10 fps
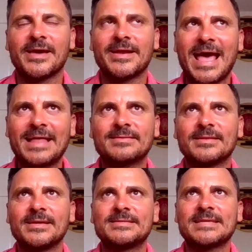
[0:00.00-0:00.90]
And
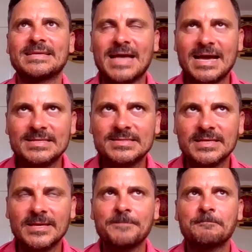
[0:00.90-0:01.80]
athletes, as I
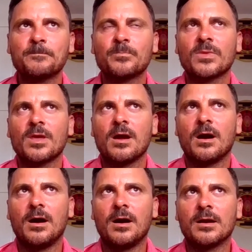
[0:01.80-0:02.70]
see,
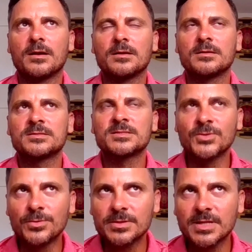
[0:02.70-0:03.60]
are
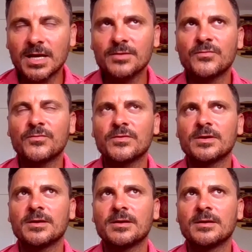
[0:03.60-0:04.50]
sort of
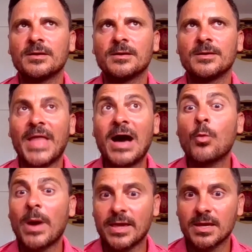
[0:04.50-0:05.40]
now
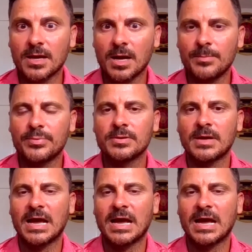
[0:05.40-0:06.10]
waking up.